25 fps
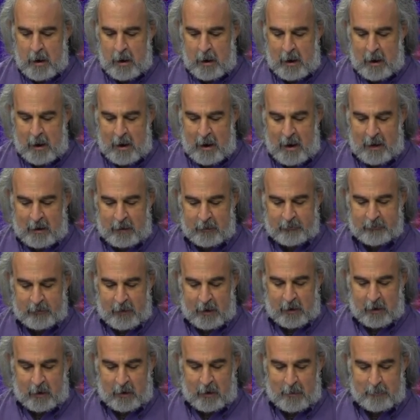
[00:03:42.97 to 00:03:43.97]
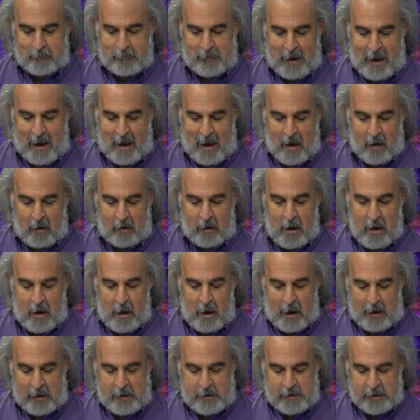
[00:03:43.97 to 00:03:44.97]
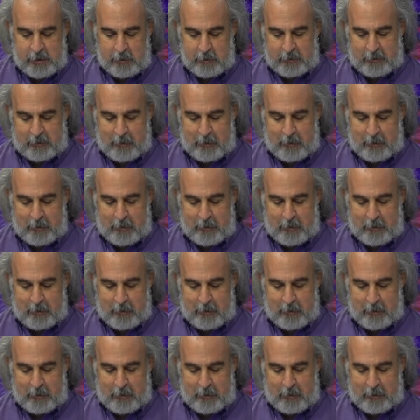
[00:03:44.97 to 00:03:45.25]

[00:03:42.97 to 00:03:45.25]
And as I come down, I do at